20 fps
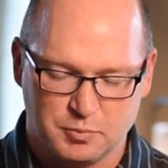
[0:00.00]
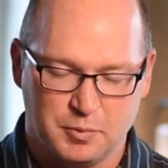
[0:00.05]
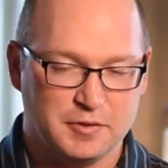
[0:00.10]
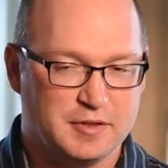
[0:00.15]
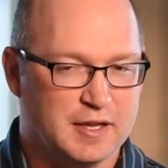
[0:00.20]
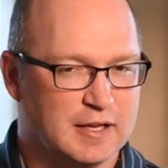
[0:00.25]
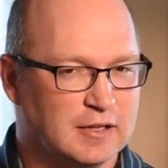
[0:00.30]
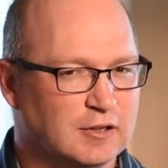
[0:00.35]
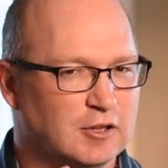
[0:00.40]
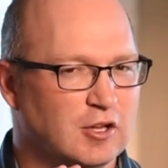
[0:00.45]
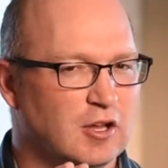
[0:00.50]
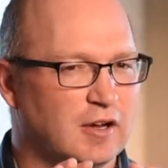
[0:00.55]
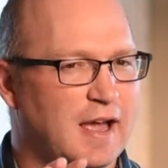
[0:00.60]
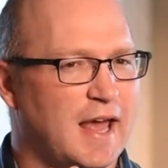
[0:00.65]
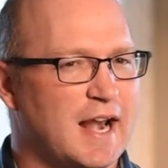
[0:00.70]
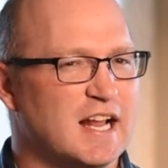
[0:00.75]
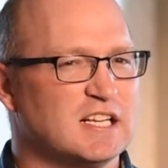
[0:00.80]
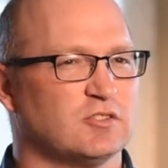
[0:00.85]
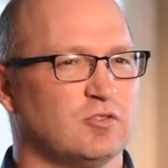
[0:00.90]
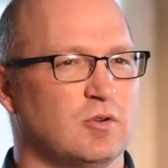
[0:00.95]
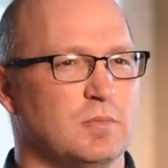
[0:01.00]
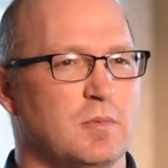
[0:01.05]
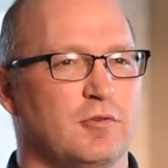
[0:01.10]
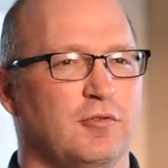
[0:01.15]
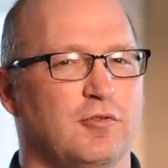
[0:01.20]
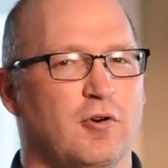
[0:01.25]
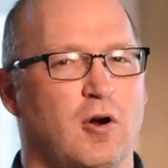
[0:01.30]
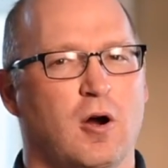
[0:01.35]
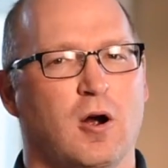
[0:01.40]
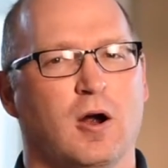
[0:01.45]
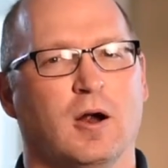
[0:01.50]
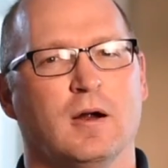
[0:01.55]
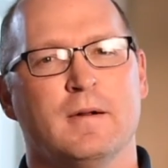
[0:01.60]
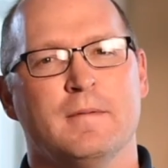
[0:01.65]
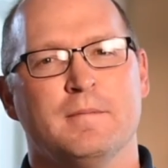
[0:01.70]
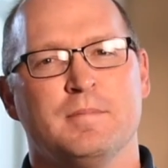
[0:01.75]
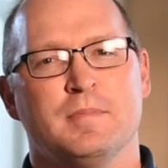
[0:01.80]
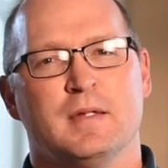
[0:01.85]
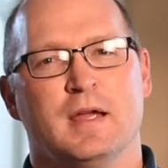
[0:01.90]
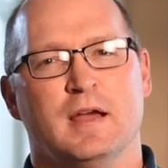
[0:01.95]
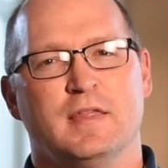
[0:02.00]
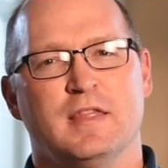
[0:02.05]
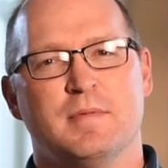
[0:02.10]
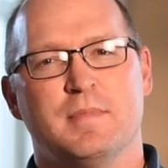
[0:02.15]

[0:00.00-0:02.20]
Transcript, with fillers: but they look at us from afar and